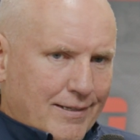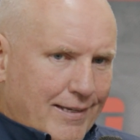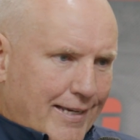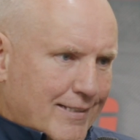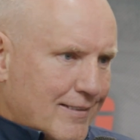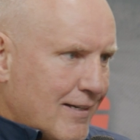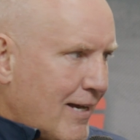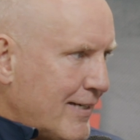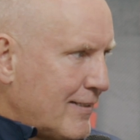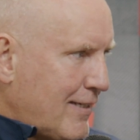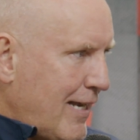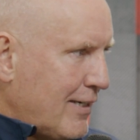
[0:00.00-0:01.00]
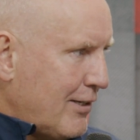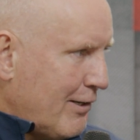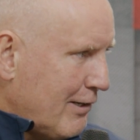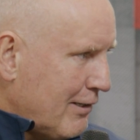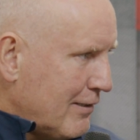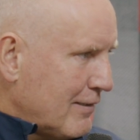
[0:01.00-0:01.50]
8, 9,
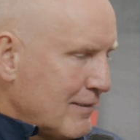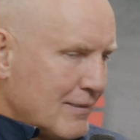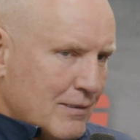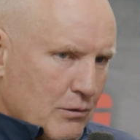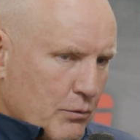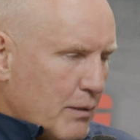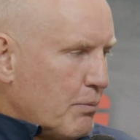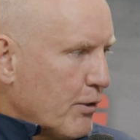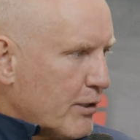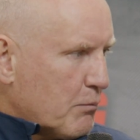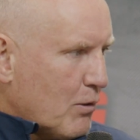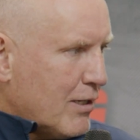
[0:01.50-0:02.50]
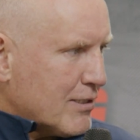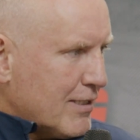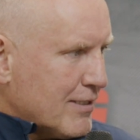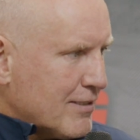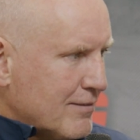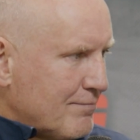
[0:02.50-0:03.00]
10-year rebuilding process.